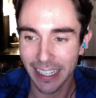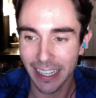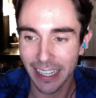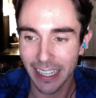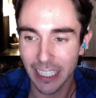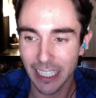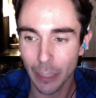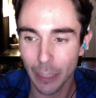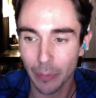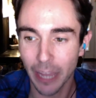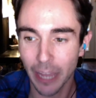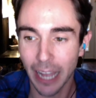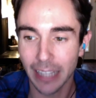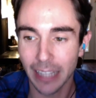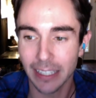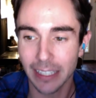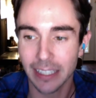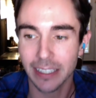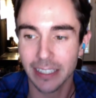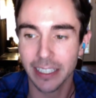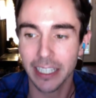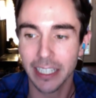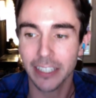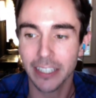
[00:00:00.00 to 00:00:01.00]
except that
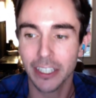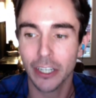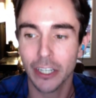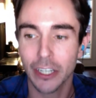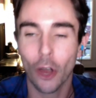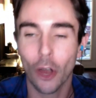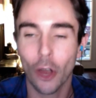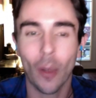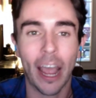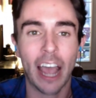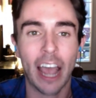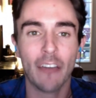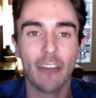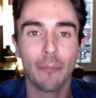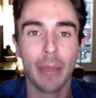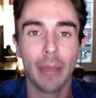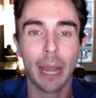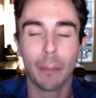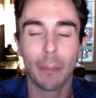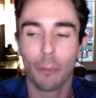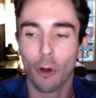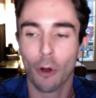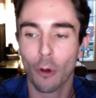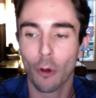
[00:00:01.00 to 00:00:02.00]
season no
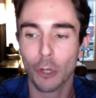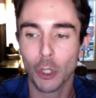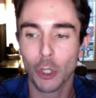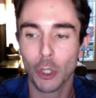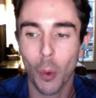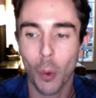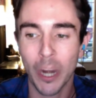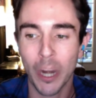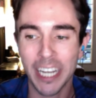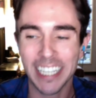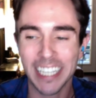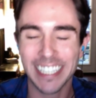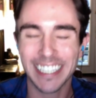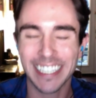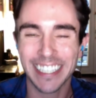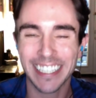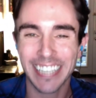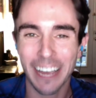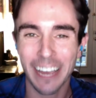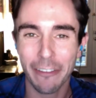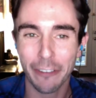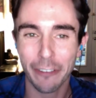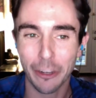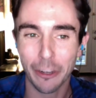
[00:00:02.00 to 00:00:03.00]
halfback broke
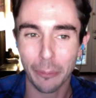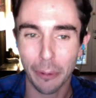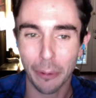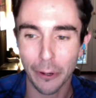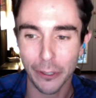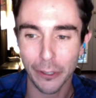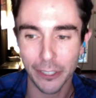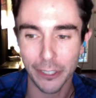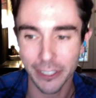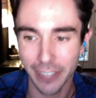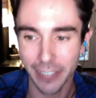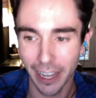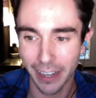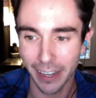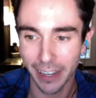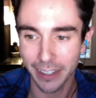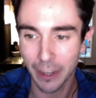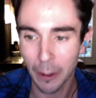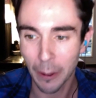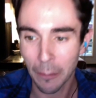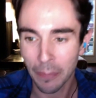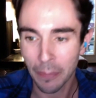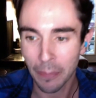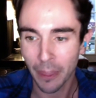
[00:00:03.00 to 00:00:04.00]
twenty-seven percent.
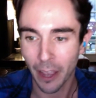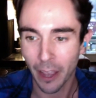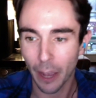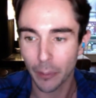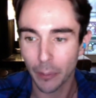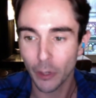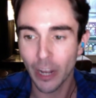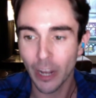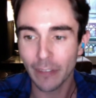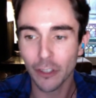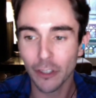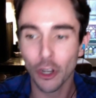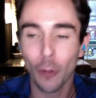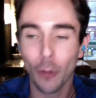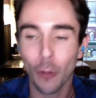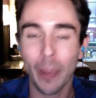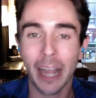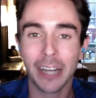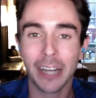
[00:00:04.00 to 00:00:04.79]
Um, you'd have to go